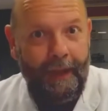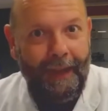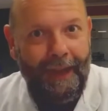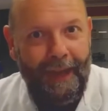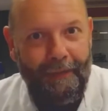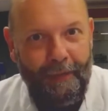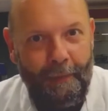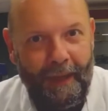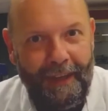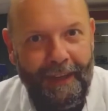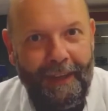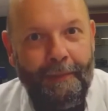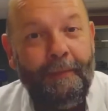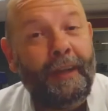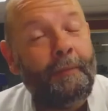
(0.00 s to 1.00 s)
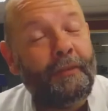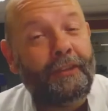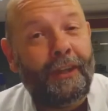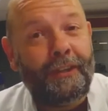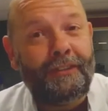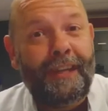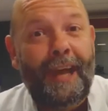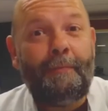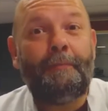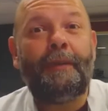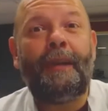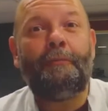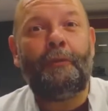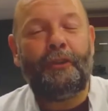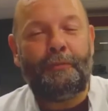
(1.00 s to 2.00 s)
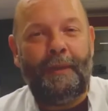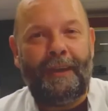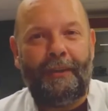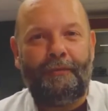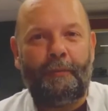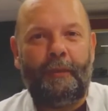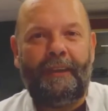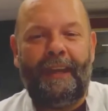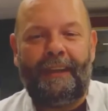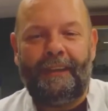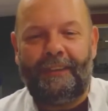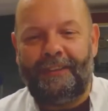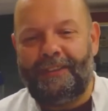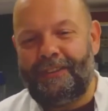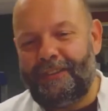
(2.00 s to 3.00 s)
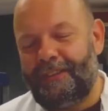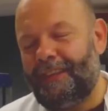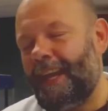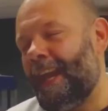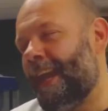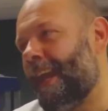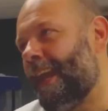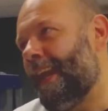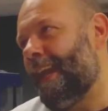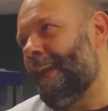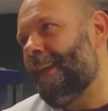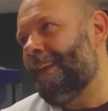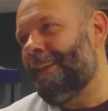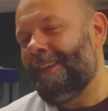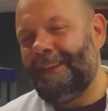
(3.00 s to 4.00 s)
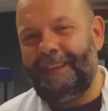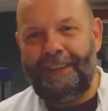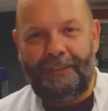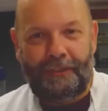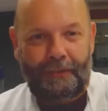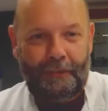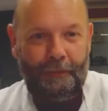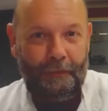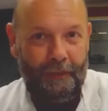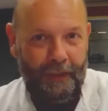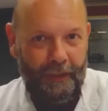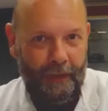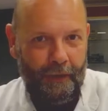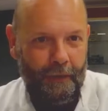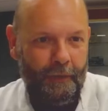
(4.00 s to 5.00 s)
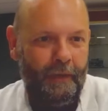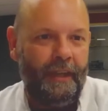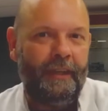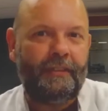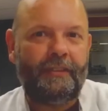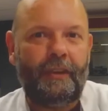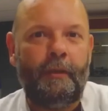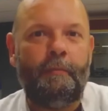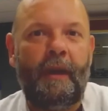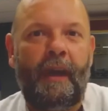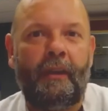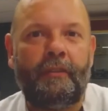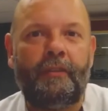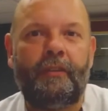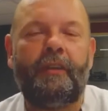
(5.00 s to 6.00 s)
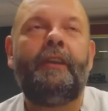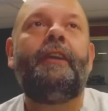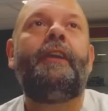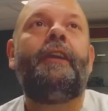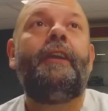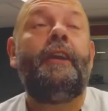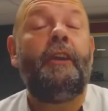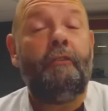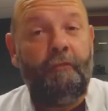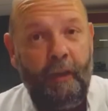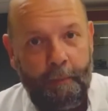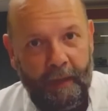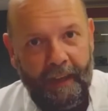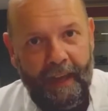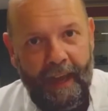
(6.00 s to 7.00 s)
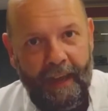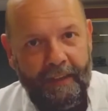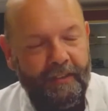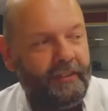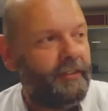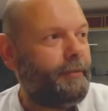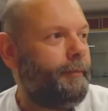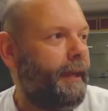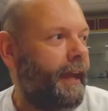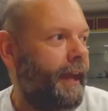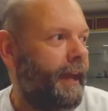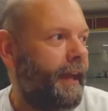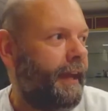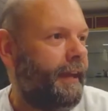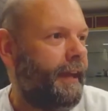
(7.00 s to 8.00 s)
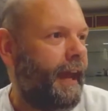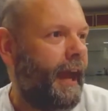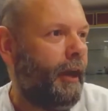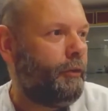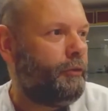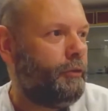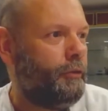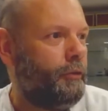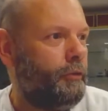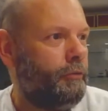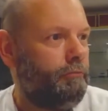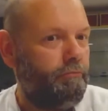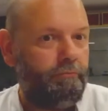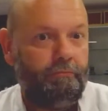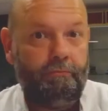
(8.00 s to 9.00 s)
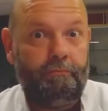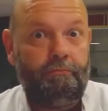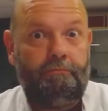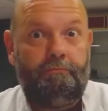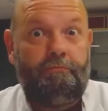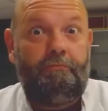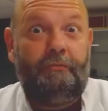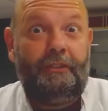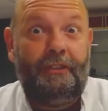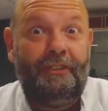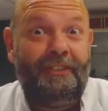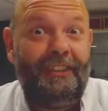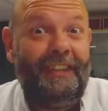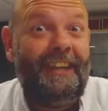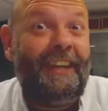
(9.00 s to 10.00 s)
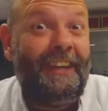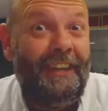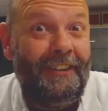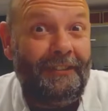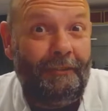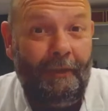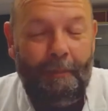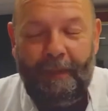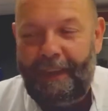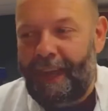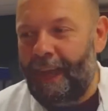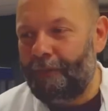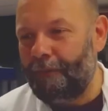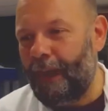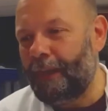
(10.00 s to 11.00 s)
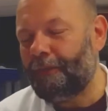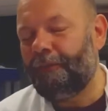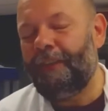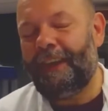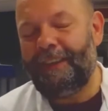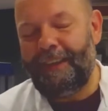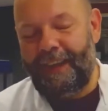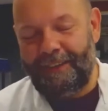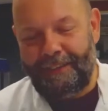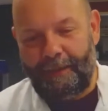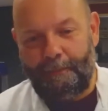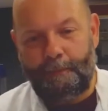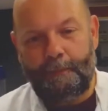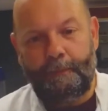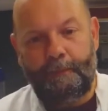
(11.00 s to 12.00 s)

Hey everybody, my name is Kalle Slaap and I'm a watchmaker from the Netherlands, and this video is about replicas and how to see it is a replica, how to recognize them.